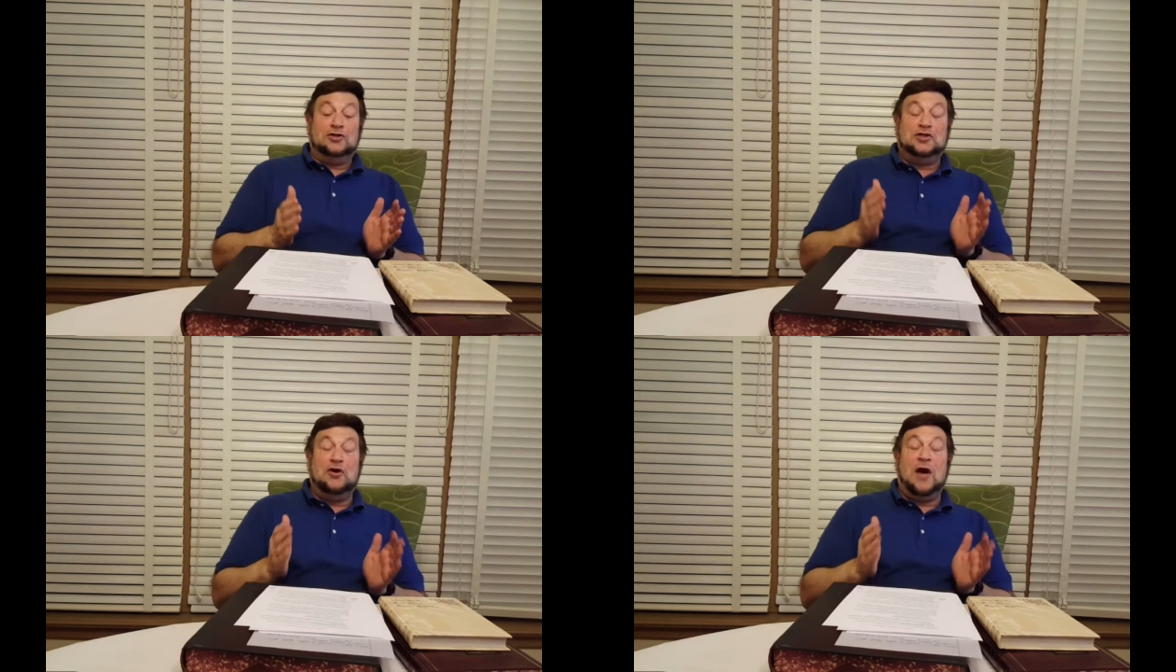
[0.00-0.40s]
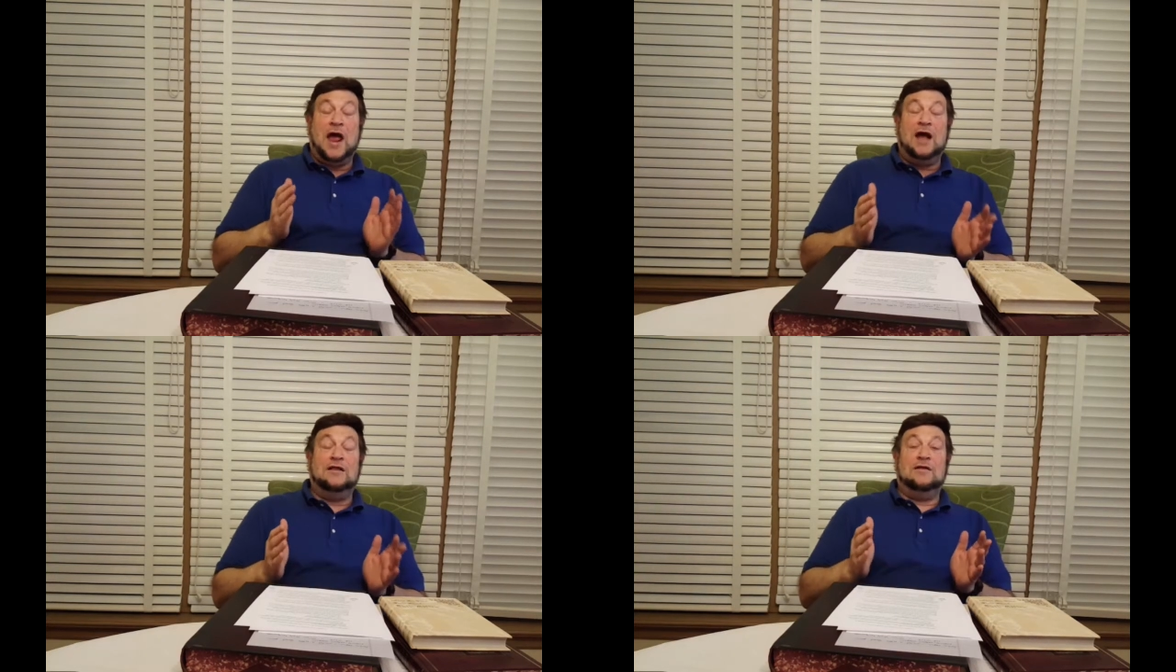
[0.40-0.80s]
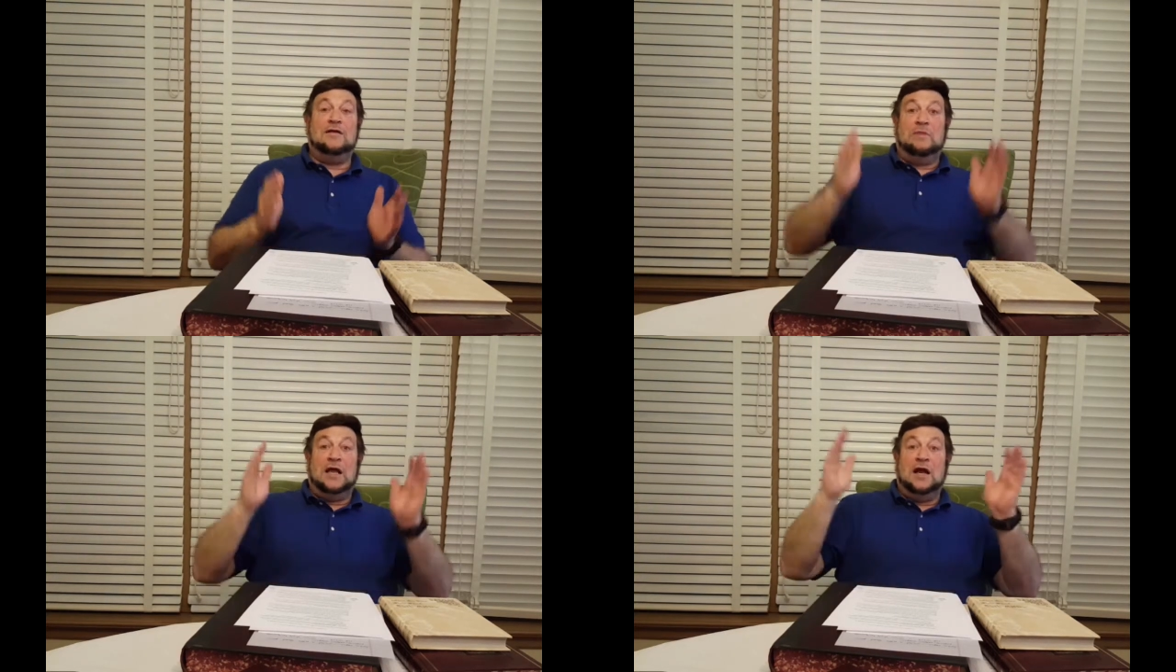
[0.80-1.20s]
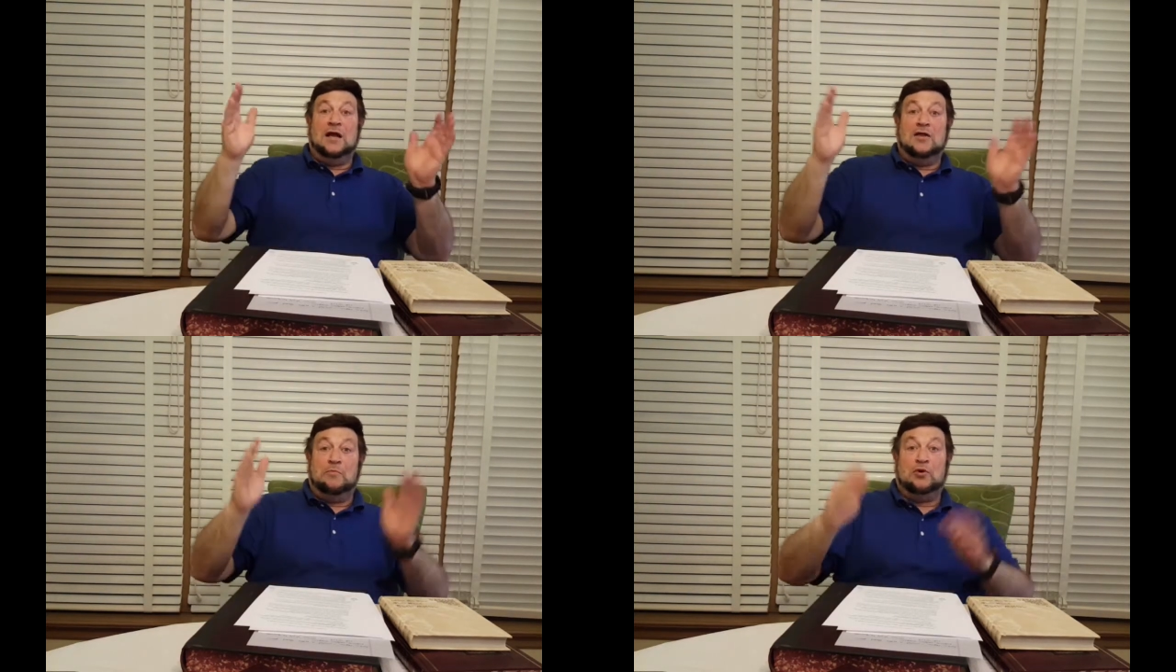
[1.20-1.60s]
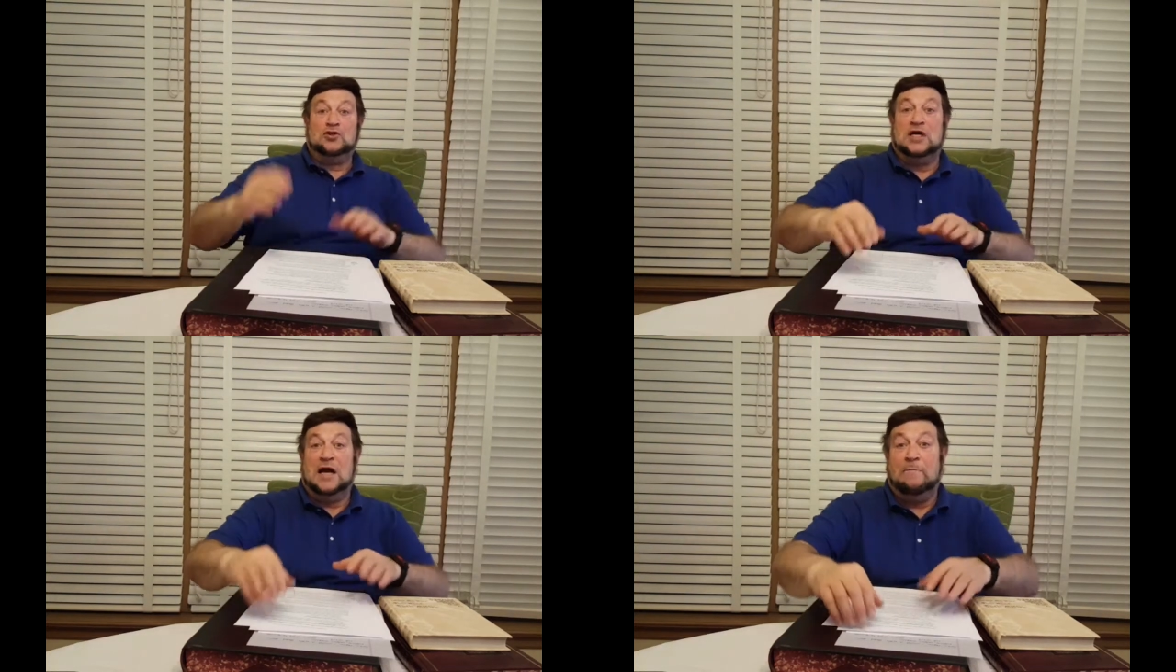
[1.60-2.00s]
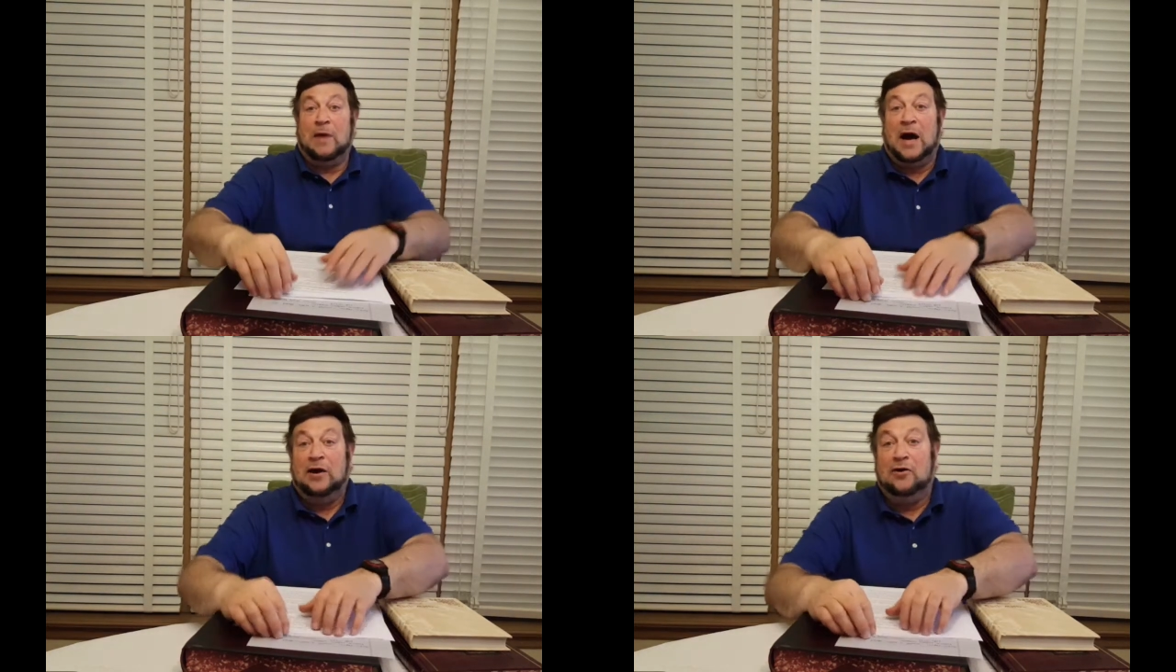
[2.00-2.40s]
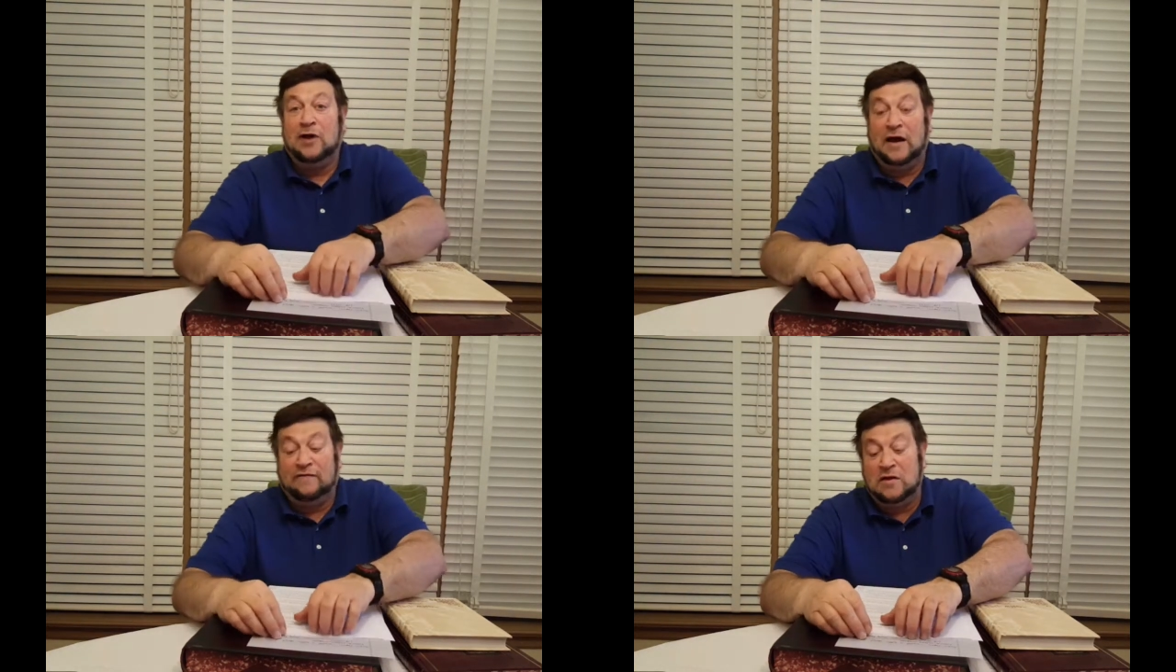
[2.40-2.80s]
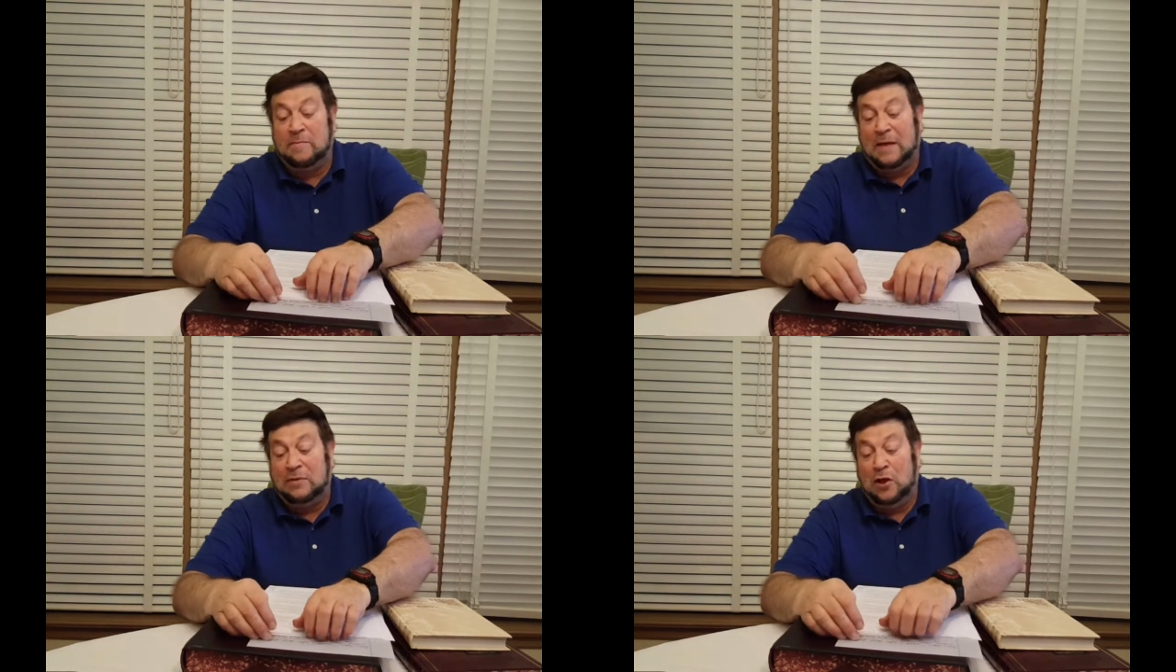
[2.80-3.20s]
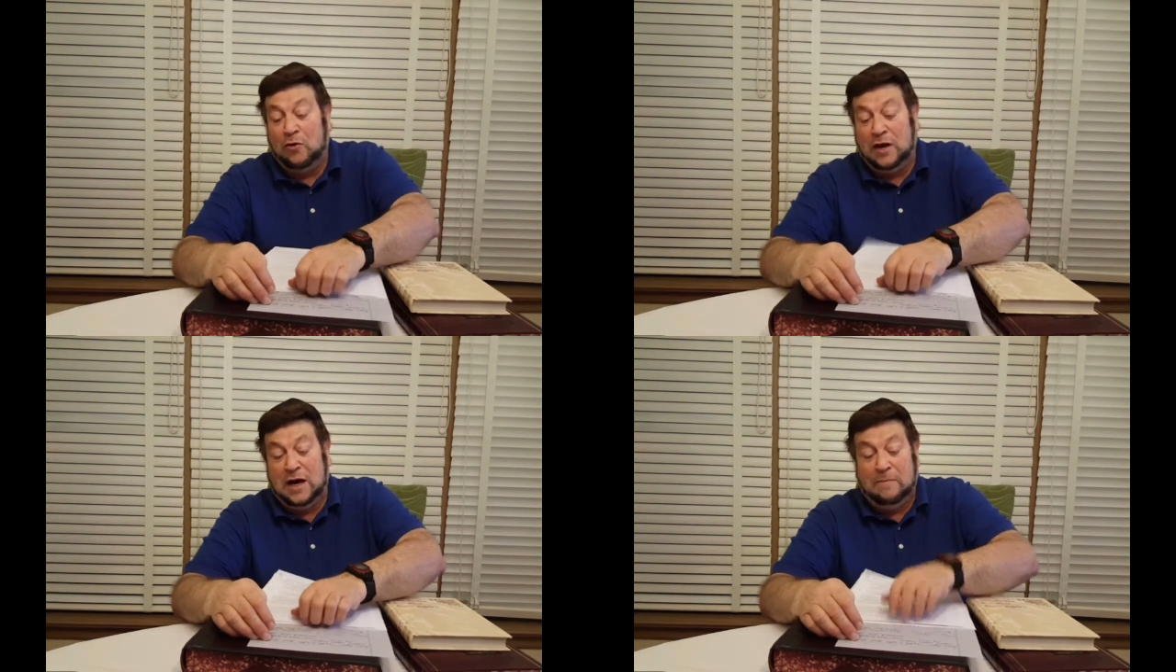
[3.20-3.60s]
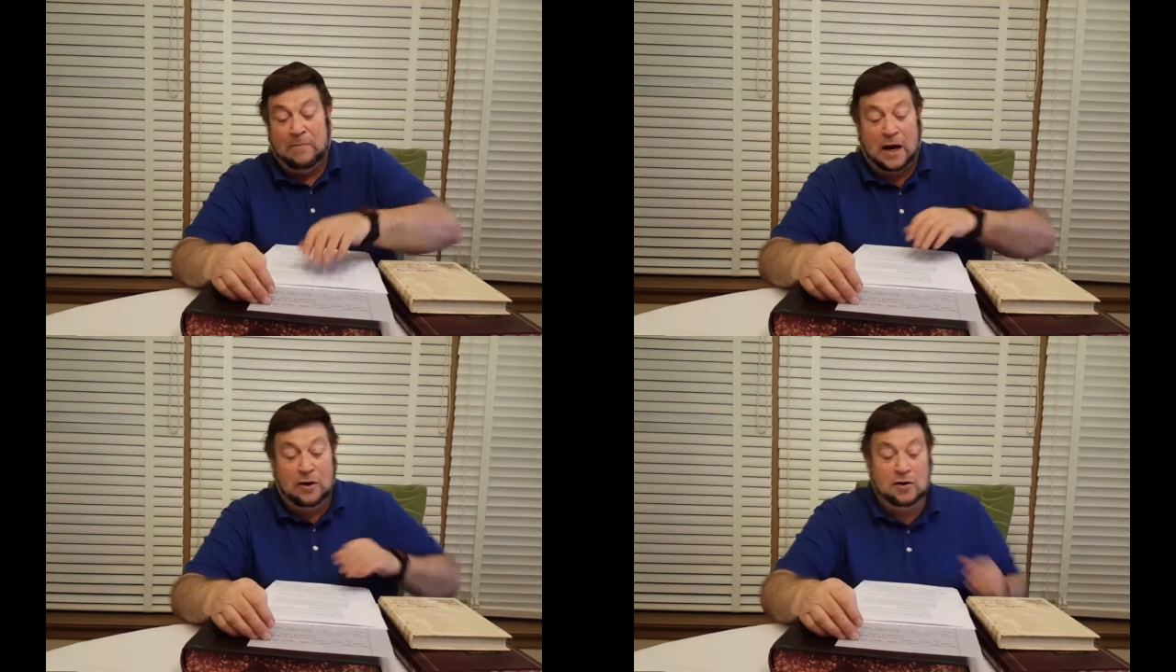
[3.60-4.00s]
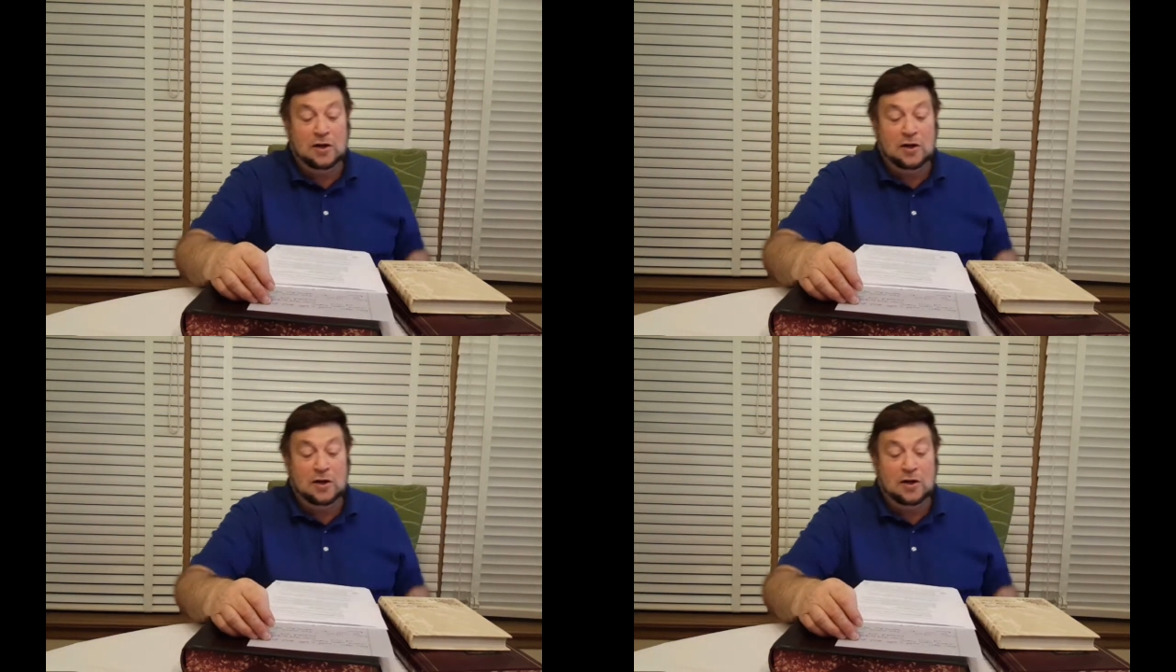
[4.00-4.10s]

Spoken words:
So you had the beginning of the Persian Empire after the Babylonian Empire.